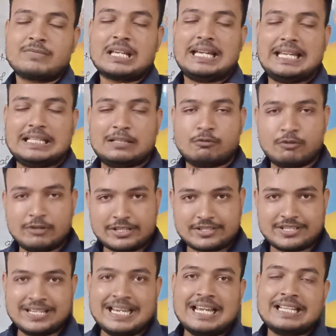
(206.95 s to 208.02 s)
in which
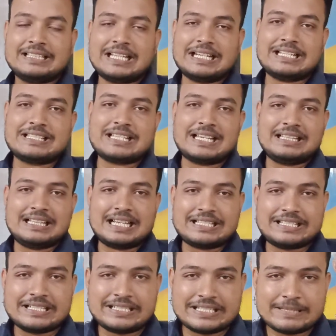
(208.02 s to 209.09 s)
there is a
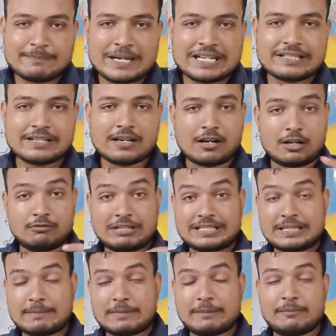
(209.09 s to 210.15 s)
legitimate, always
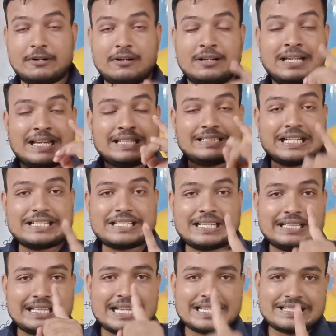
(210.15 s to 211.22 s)
remember, there is a
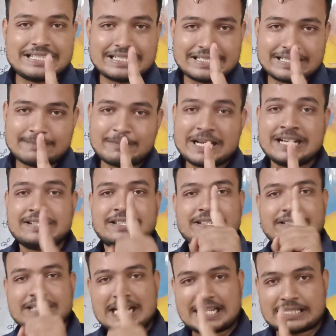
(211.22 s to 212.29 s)

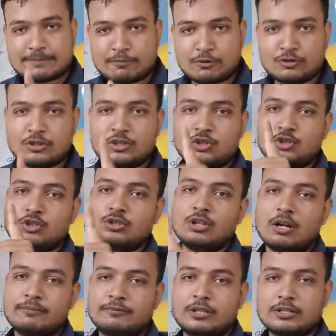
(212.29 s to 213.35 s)
legitimate transposition
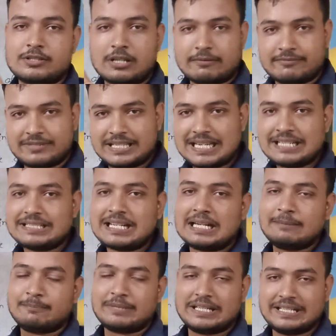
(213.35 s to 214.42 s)
of the subject
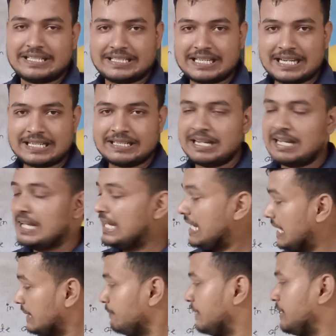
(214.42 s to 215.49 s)
and predicate
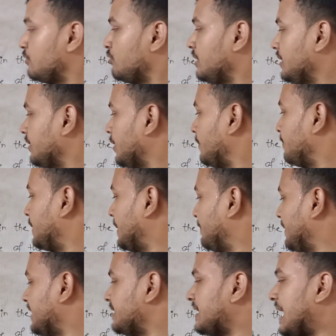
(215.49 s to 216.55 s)
in between the
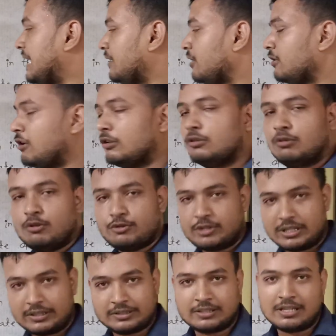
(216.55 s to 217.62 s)
premise and the
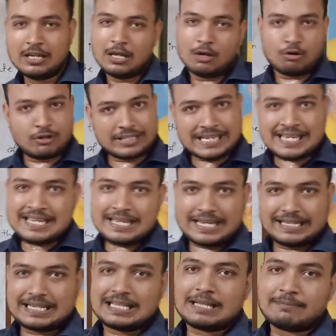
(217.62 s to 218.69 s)
conclusion. Okay,
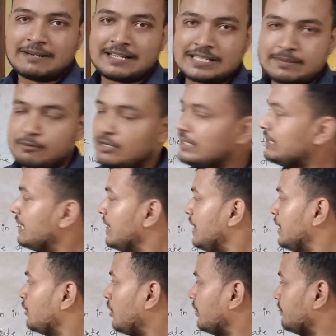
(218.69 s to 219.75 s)
it has a first point.
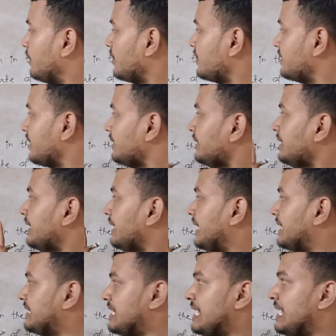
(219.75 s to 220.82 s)
Conversion
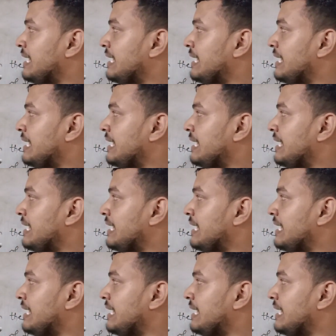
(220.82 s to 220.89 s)
is